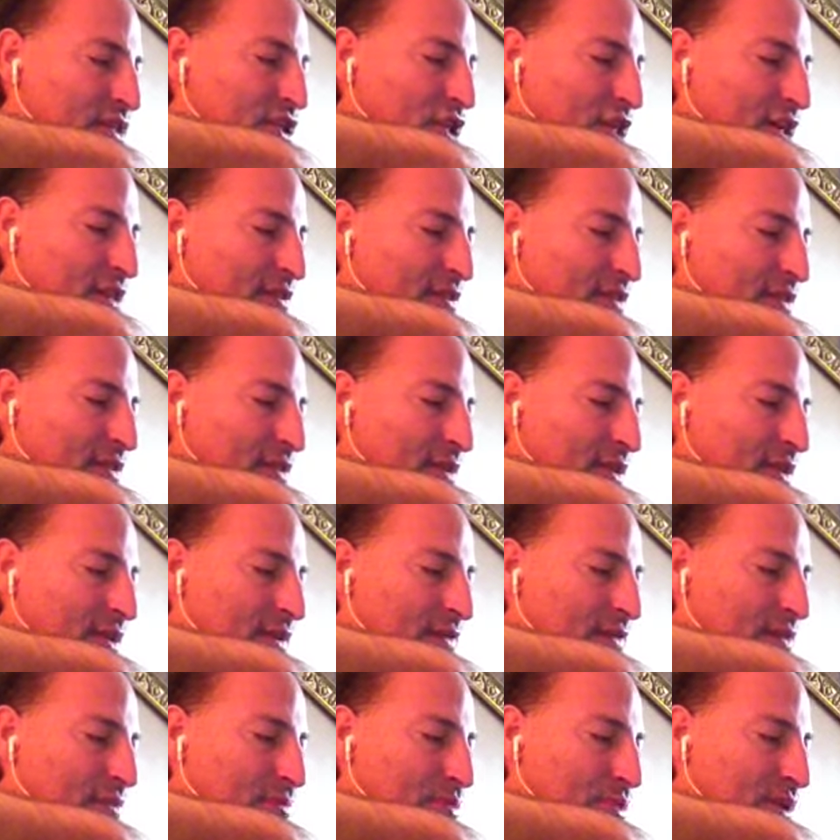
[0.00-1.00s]
chiefs
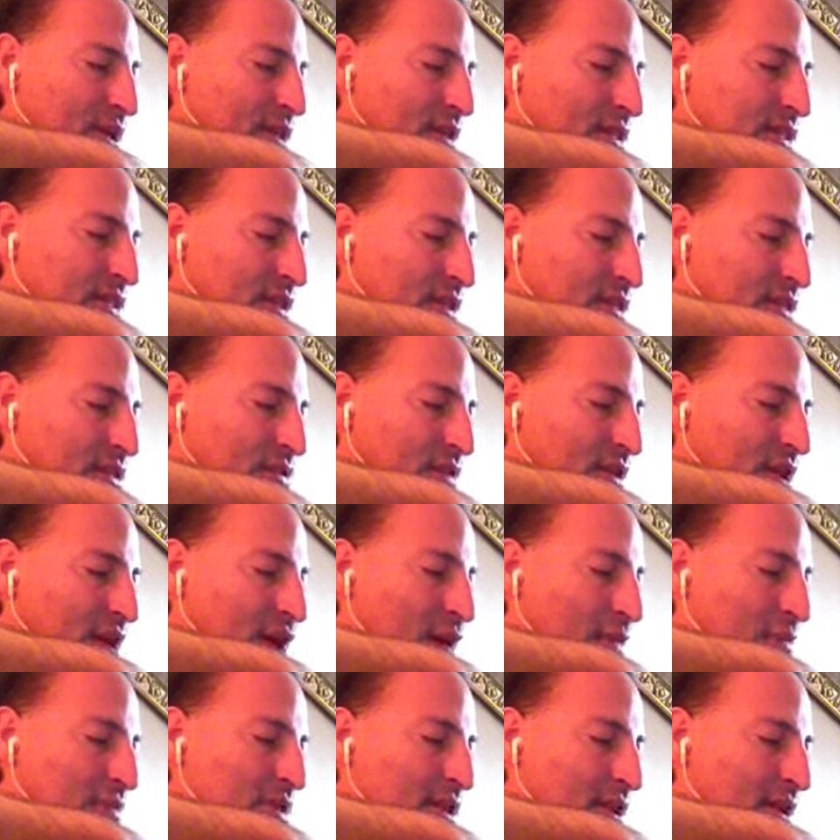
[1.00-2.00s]
of the priests,
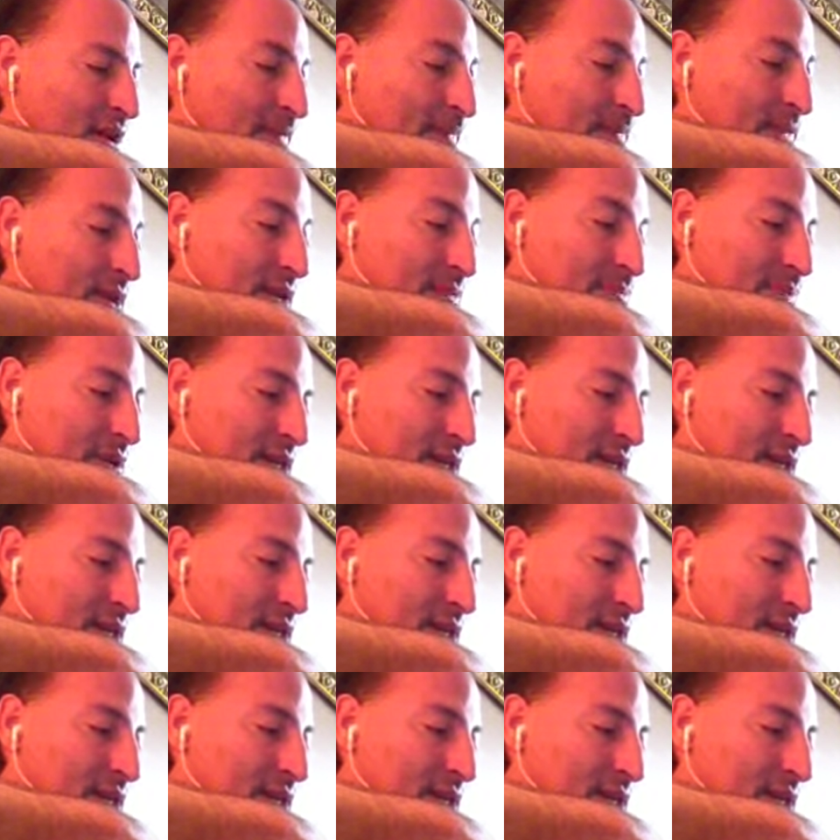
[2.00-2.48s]
scribes, and